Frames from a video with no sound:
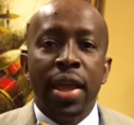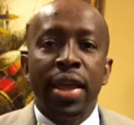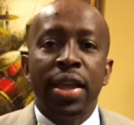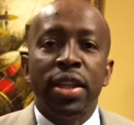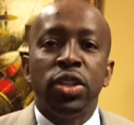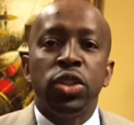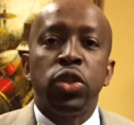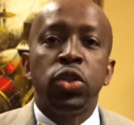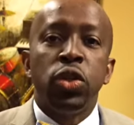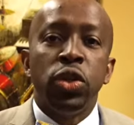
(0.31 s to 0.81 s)

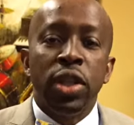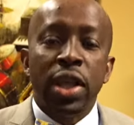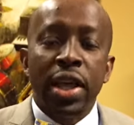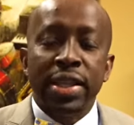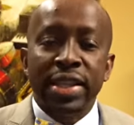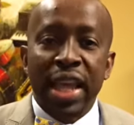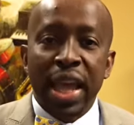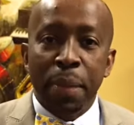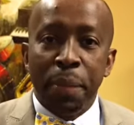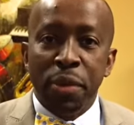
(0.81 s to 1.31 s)
In
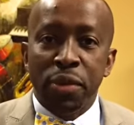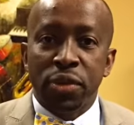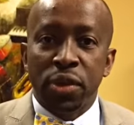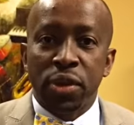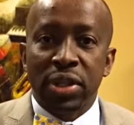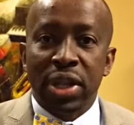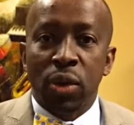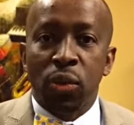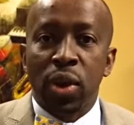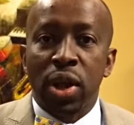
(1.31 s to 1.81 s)
today's
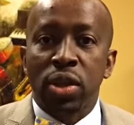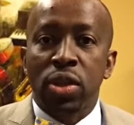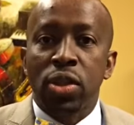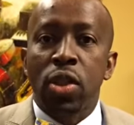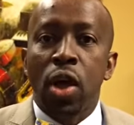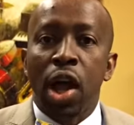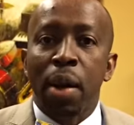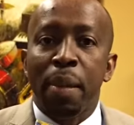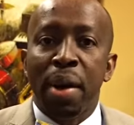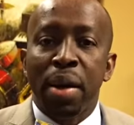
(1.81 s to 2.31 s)
episode, I want to
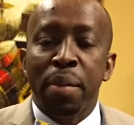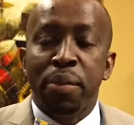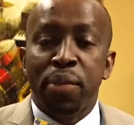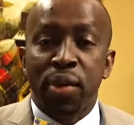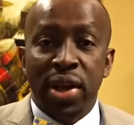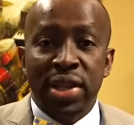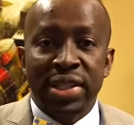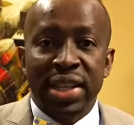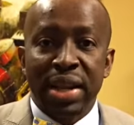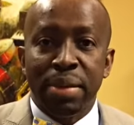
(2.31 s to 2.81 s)
talk about
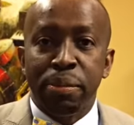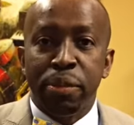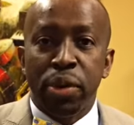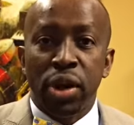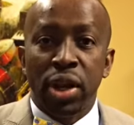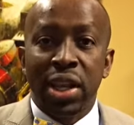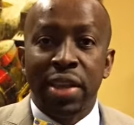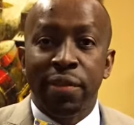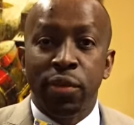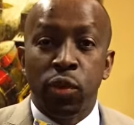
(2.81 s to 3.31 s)
Brazilian
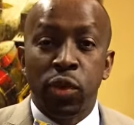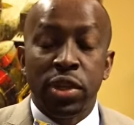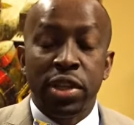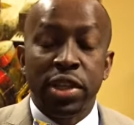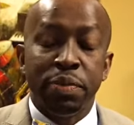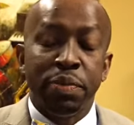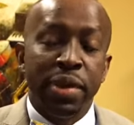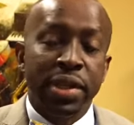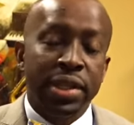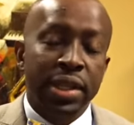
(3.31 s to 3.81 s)
butt lift, which
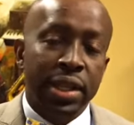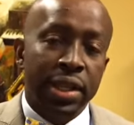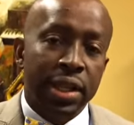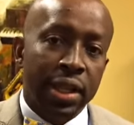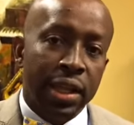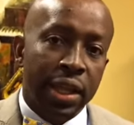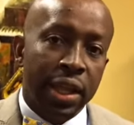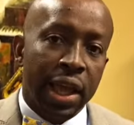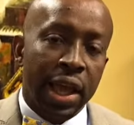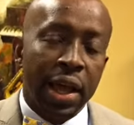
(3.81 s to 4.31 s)
is
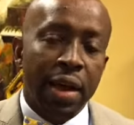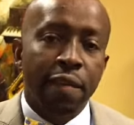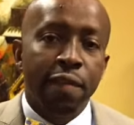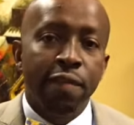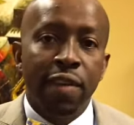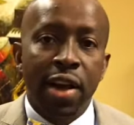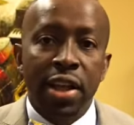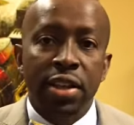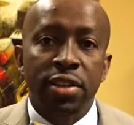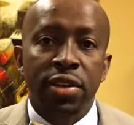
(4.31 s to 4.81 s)
basically
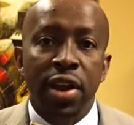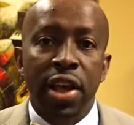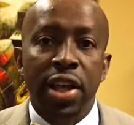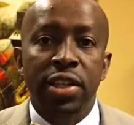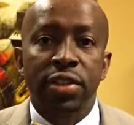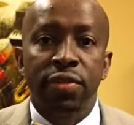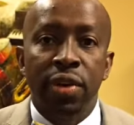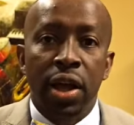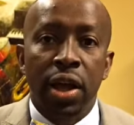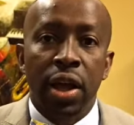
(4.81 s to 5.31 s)
fat
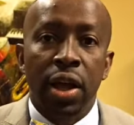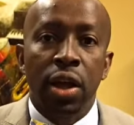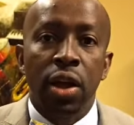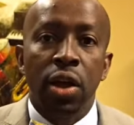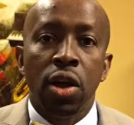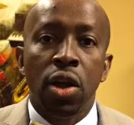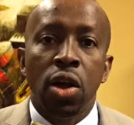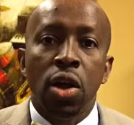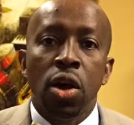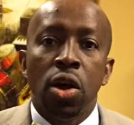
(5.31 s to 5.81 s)
transfer
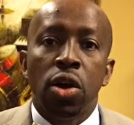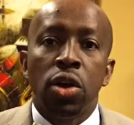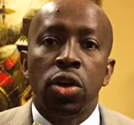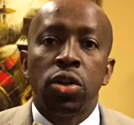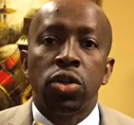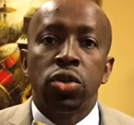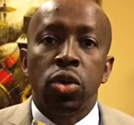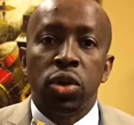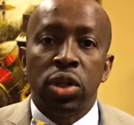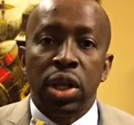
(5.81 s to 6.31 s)

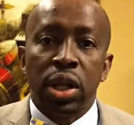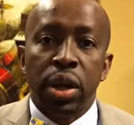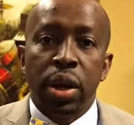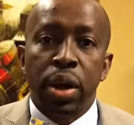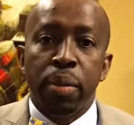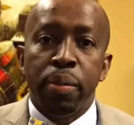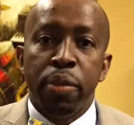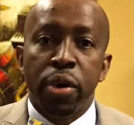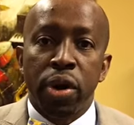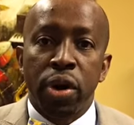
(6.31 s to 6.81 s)
to
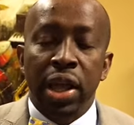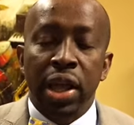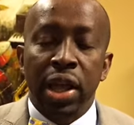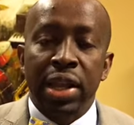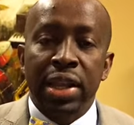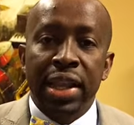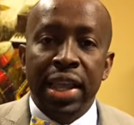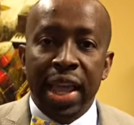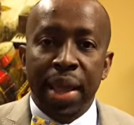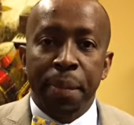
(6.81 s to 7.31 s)
the buttock
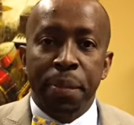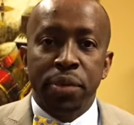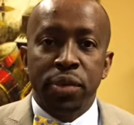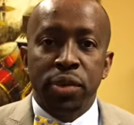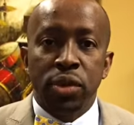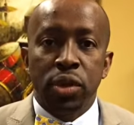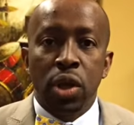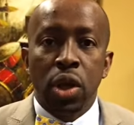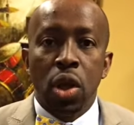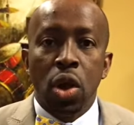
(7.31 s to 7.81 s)
and
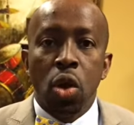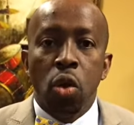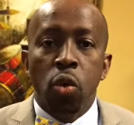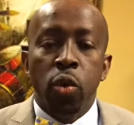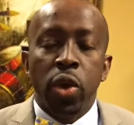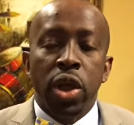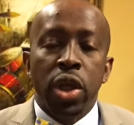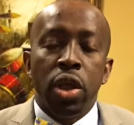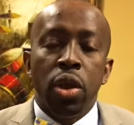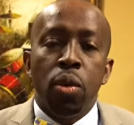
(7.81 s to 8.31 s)
hips.
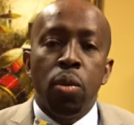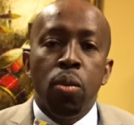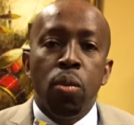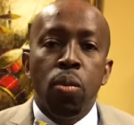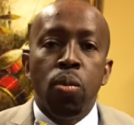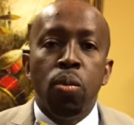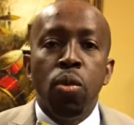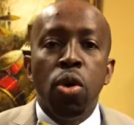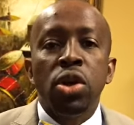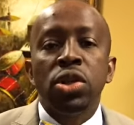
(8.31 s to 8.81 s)
We
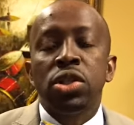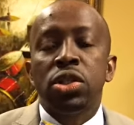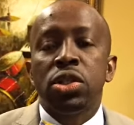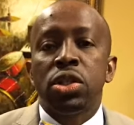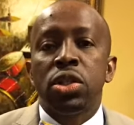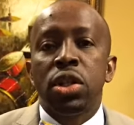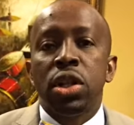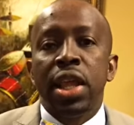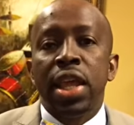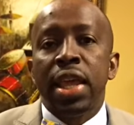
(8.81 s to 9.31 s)

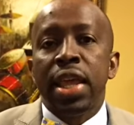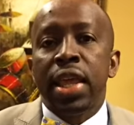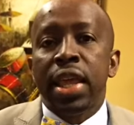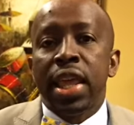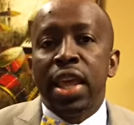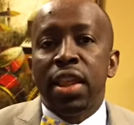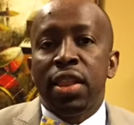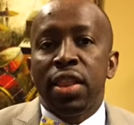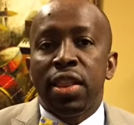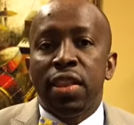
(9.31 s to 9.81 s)
mostly
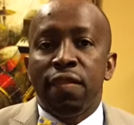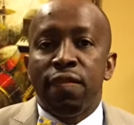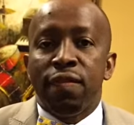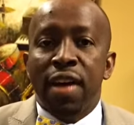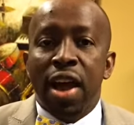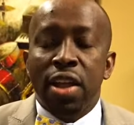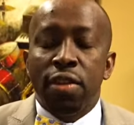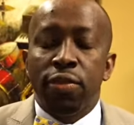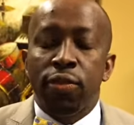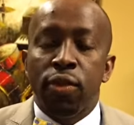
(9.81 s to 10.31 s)
get the
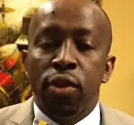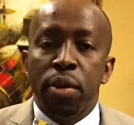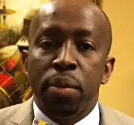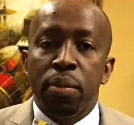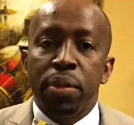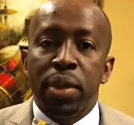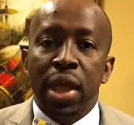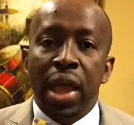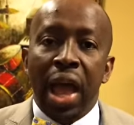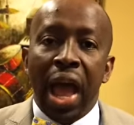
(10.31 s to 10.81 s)
fat
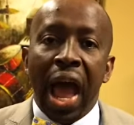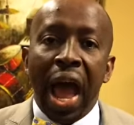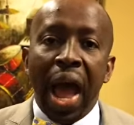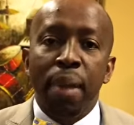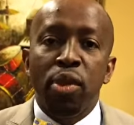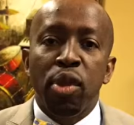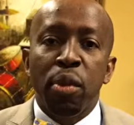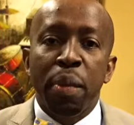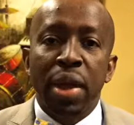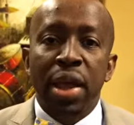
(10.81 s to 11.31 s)
from the
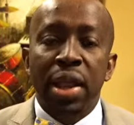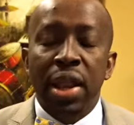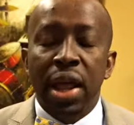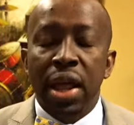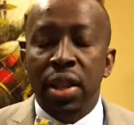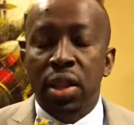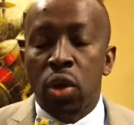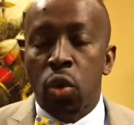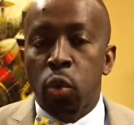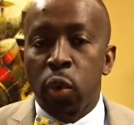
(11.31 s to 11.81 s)
abdomen
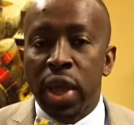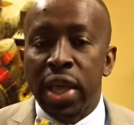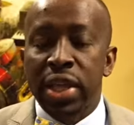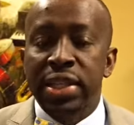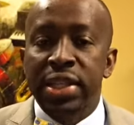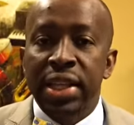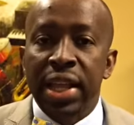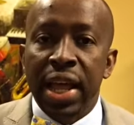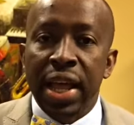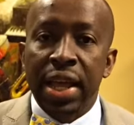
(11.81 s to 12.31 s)
and the
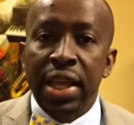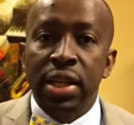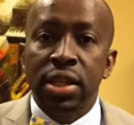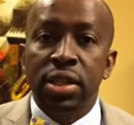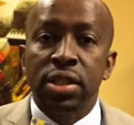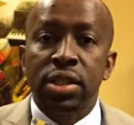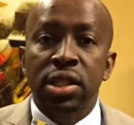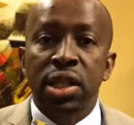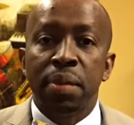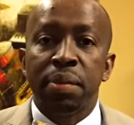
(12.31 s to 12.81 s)

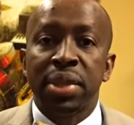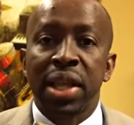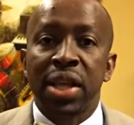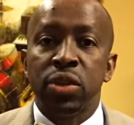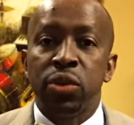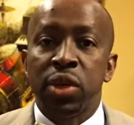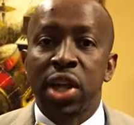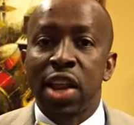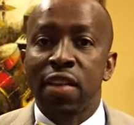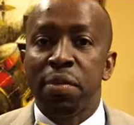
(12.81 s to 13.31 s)
waistline.
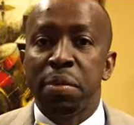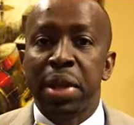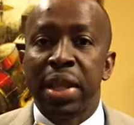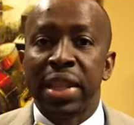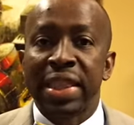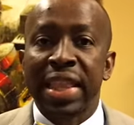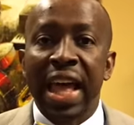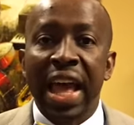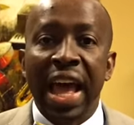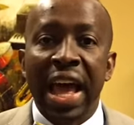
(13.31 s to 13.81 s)
Sometimes we get it from the
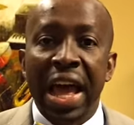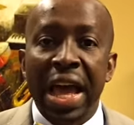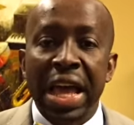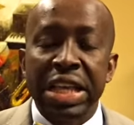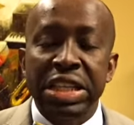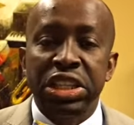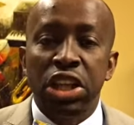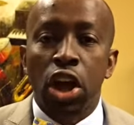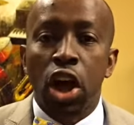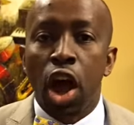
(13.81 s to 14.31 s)

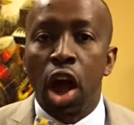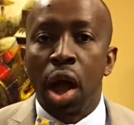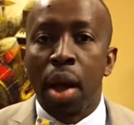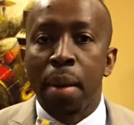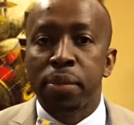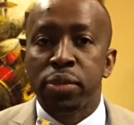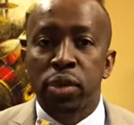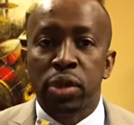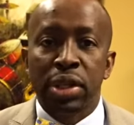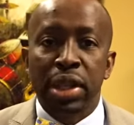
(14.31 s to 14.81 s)
thighs, the
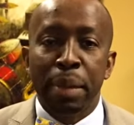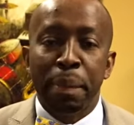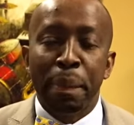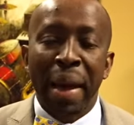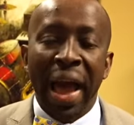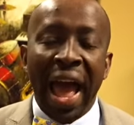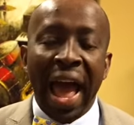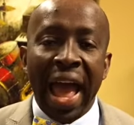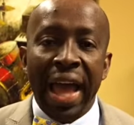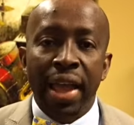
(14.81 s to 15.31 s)
arms, and the
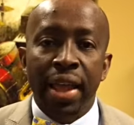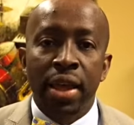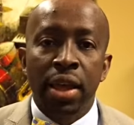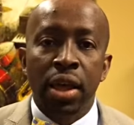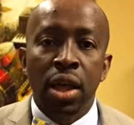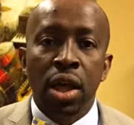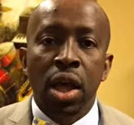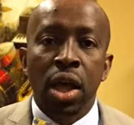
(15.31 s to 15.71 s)
back.